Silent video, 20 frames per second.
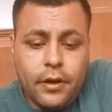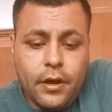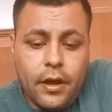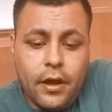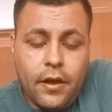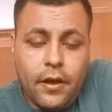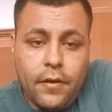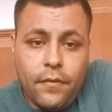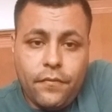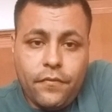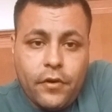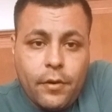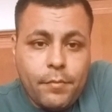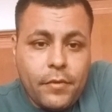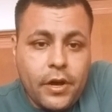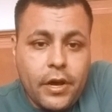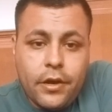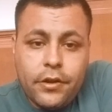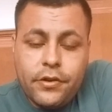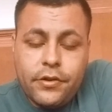and from
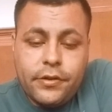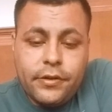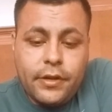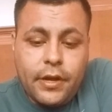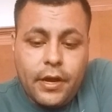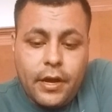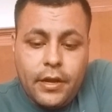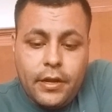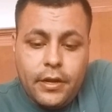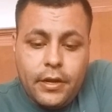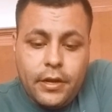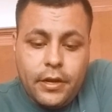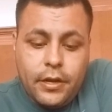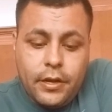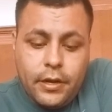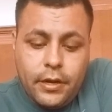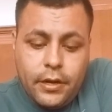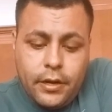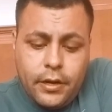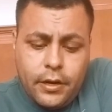my
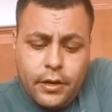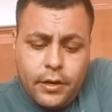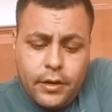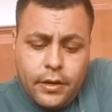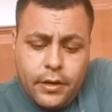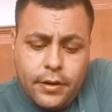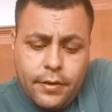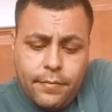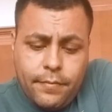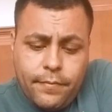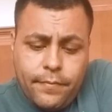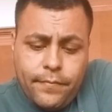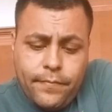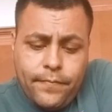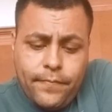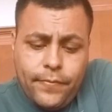understanding um,